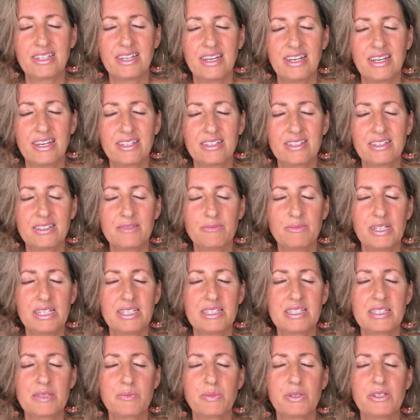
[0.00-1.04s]
How can my
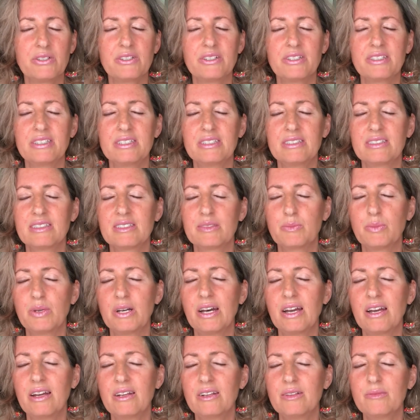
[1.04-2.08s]
spirit
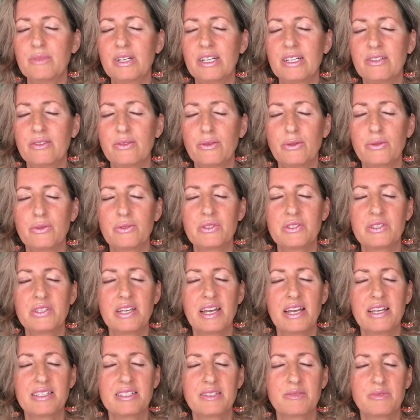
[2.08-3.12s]
inspire my
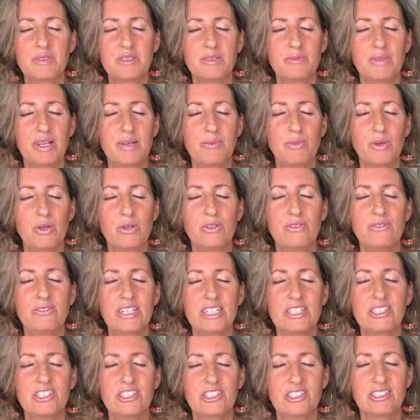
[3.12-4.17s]
enthusiasm and my
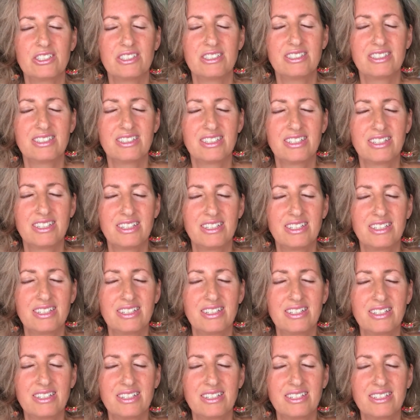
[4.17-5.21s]
motivation
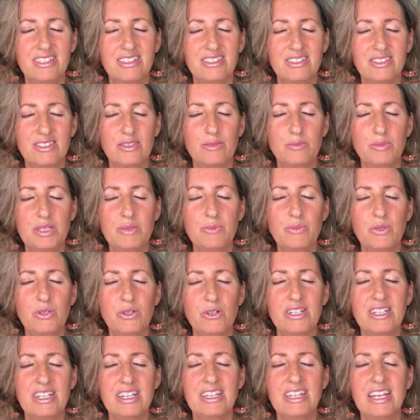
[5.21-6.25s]
to be more
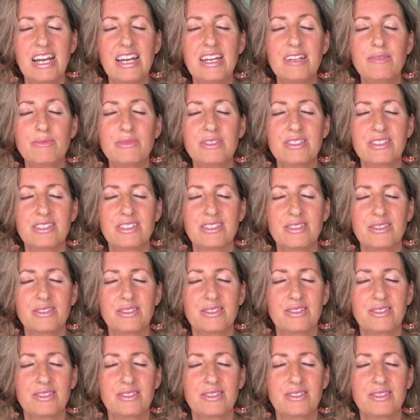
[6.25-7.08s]
in alignment